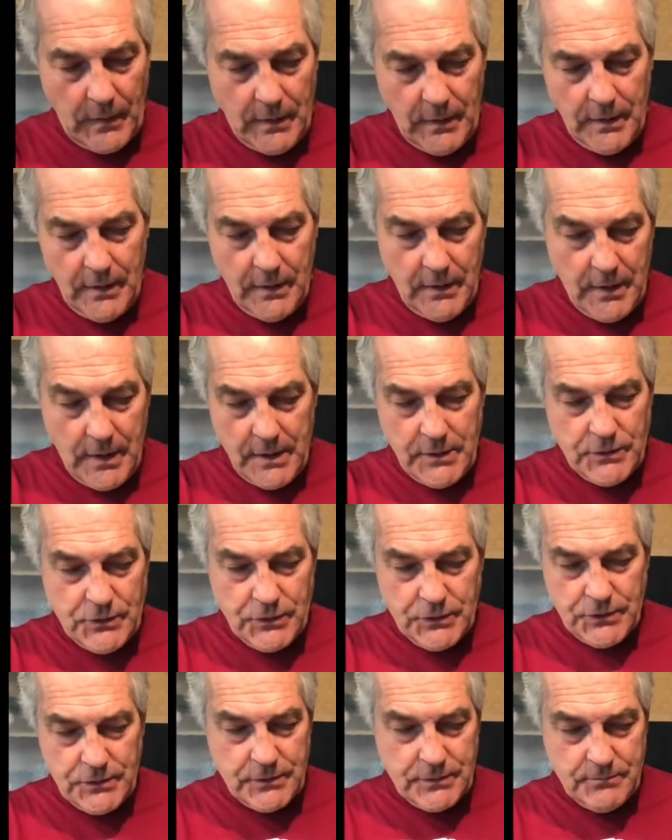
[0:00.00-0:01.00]
and
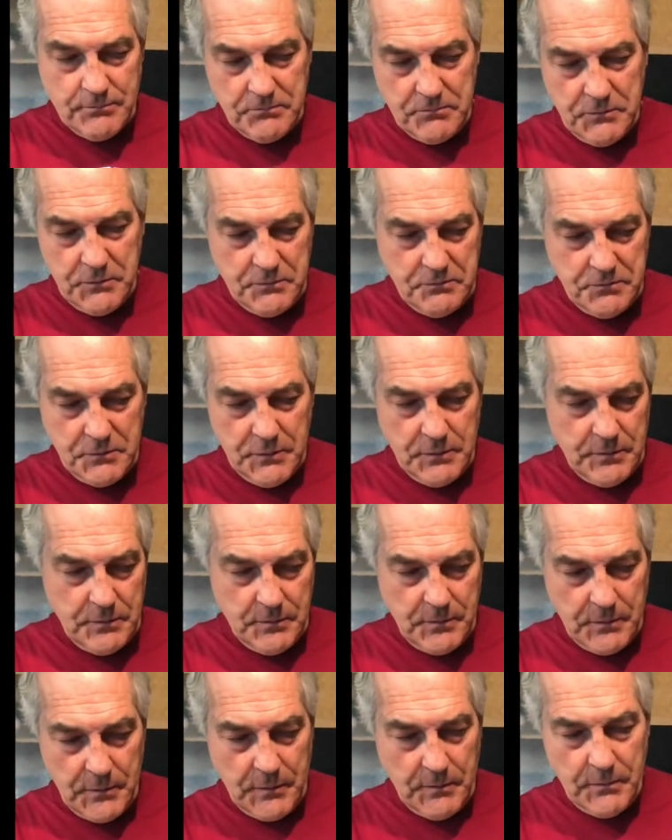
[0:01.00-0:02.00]

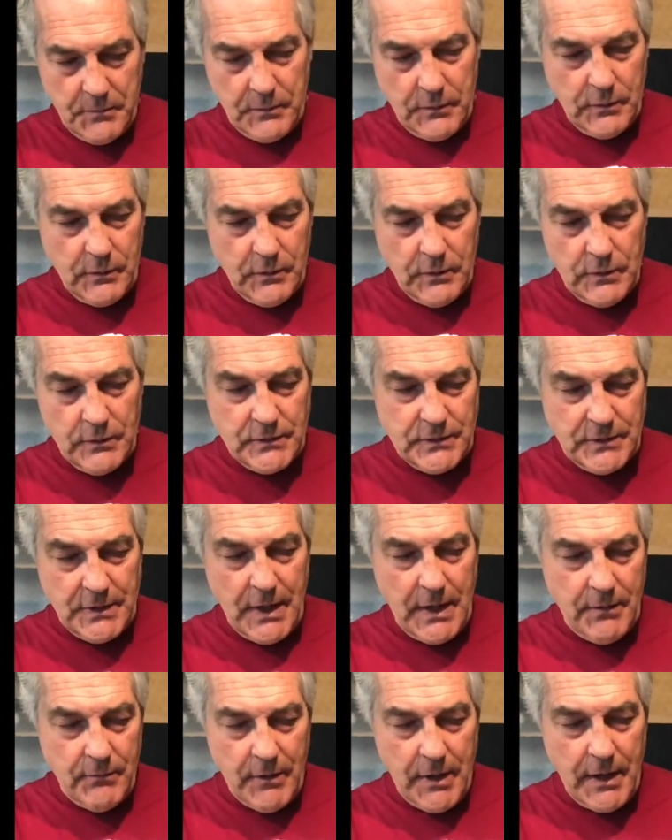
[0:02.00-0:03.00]
you stay
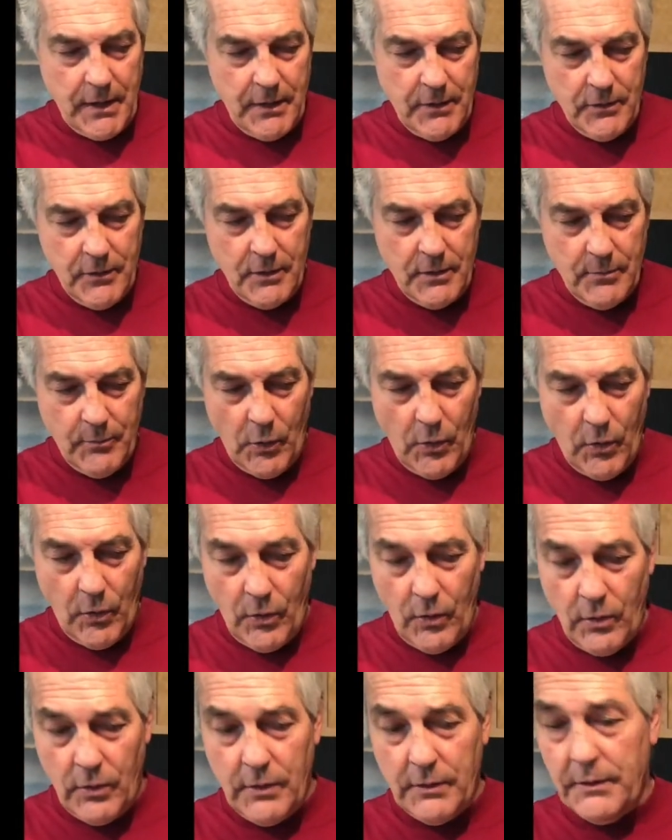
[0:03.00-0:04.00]
right into the
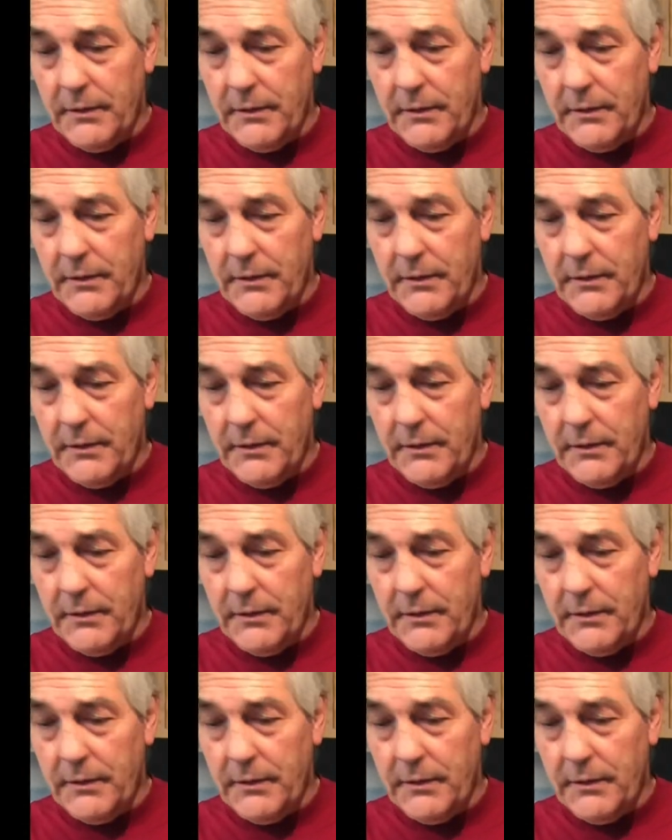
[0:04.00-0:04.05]
bowl